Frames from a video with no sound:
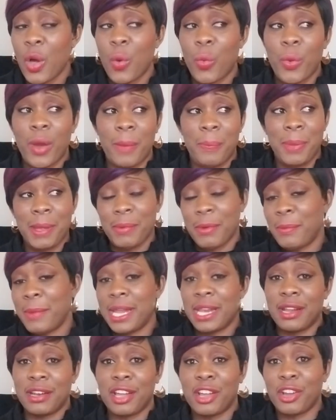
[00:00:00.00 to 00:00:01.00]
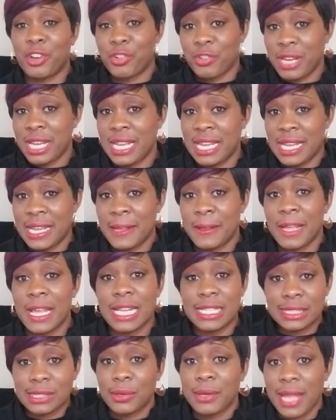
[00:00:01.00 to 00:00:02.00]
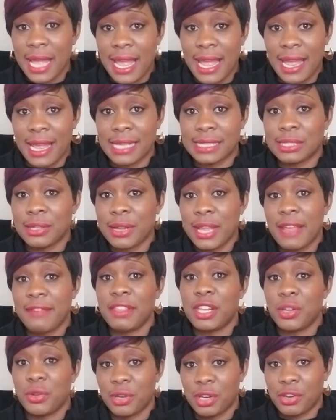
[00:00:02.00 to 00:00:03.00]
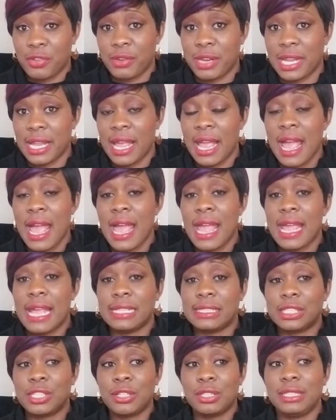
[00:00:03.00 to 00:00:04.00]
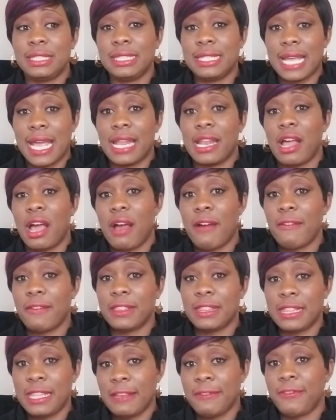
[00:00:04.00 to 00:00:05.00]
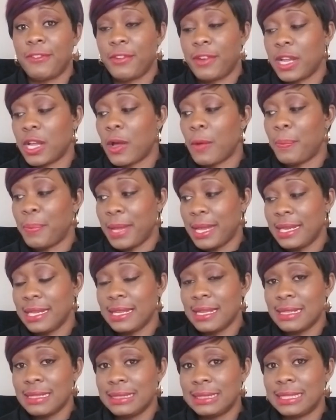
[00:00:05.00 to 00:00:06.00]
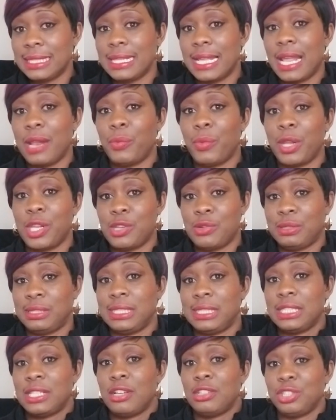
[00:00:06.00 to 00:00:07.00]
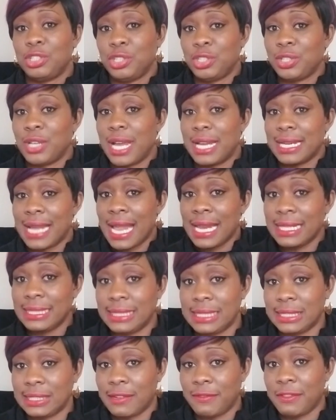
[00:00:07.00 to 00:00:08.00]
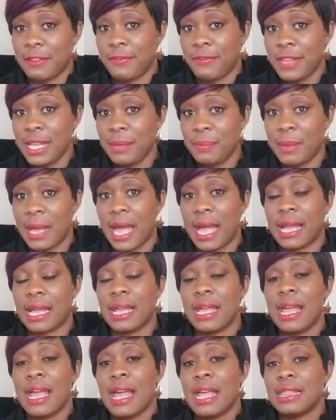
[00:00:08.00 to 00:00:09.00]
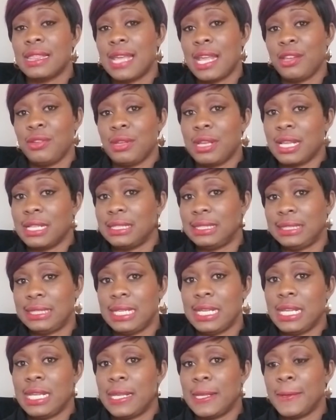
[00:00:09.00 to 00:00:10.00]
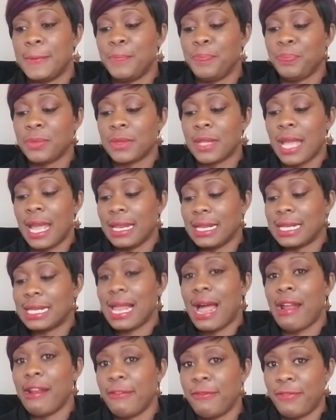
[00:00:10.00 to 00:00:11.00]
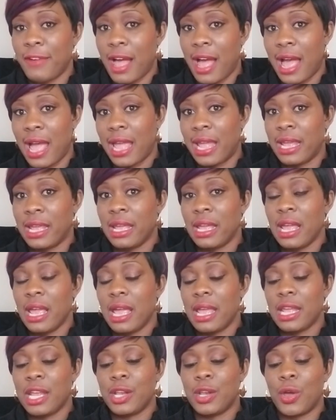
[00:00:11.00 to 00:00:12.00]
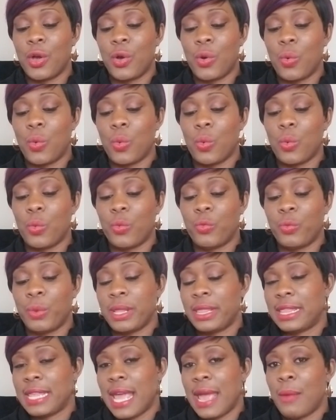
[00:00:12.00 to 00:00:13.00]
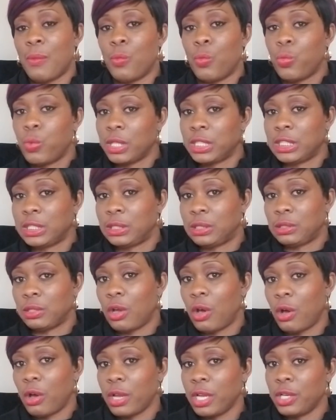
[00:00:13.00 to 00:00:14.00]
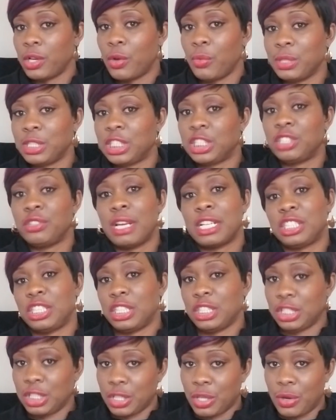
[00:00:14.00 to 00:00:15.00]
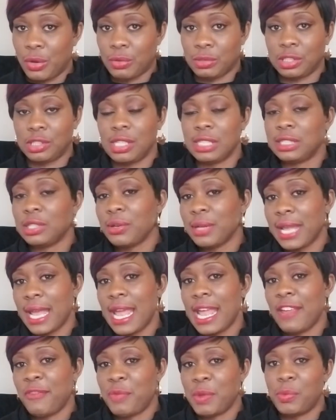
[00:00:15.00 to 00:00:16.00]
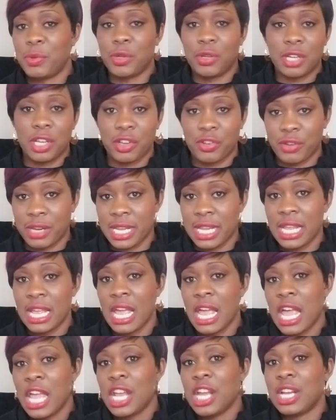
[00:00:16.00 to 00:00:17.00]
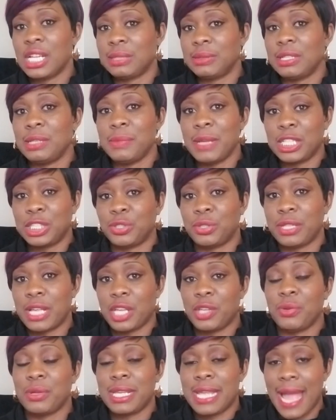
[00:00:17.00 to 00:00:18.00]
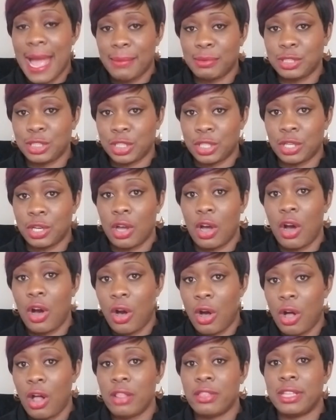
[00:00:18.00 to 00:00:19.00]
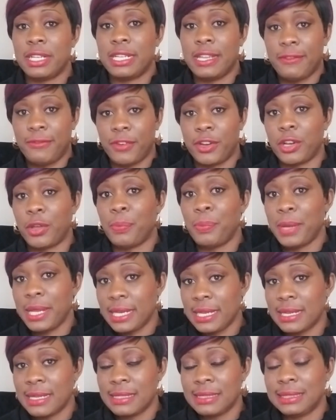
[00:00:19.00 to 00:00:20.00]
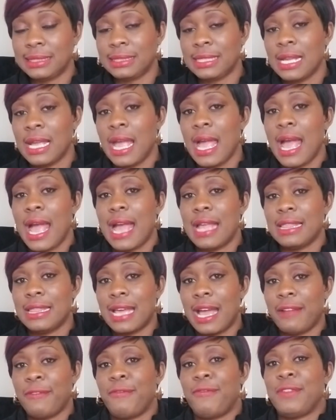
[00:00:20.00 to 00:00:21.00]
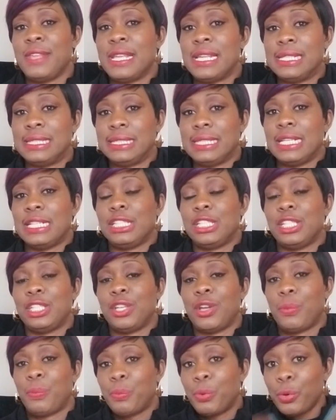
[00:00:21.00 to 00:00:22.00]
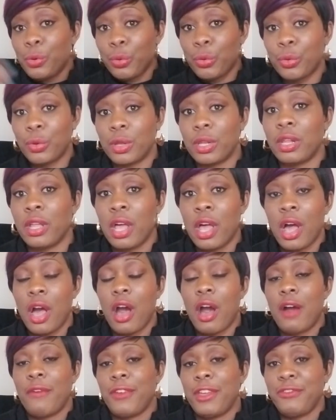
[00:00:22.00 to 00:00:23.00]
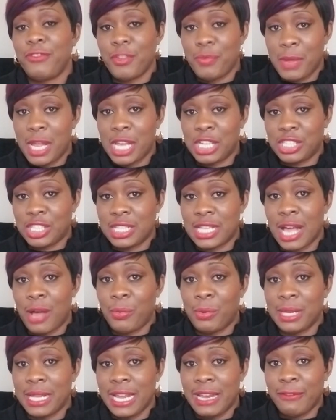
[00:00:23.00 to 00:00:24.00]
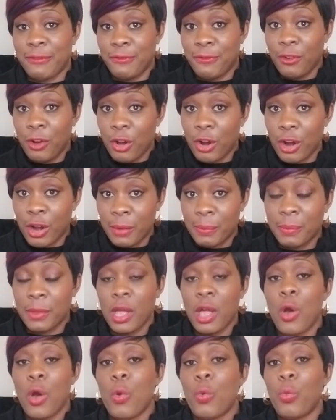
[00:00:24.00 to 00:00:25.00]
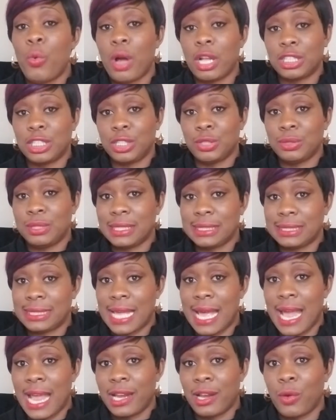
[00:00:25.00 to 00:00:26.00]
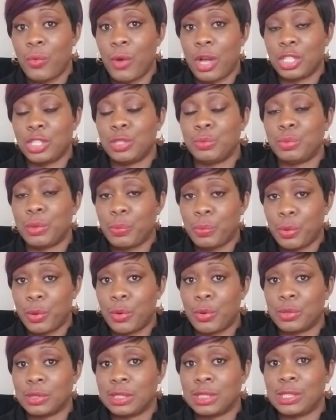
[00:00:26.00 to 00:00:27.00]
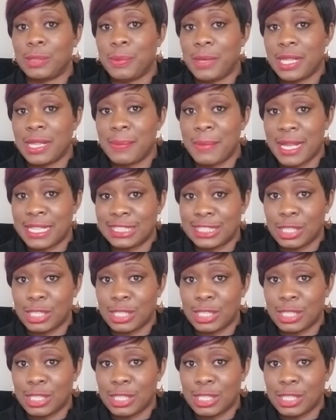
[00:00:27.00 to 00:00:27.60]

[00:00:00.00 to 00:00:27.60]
where people may not agree. It's okay. It's okay if they don't agree. It's good to get differing opinions and then when you sit down to do your analysis of the feedback, then you can see and clarify you know, with them which, you know, which direction to go. So it's okay if people don't agree. You just want to make sure that you capture all the different opinions and that feeds into your pool of information that will inform what you decide or what you propose to be the best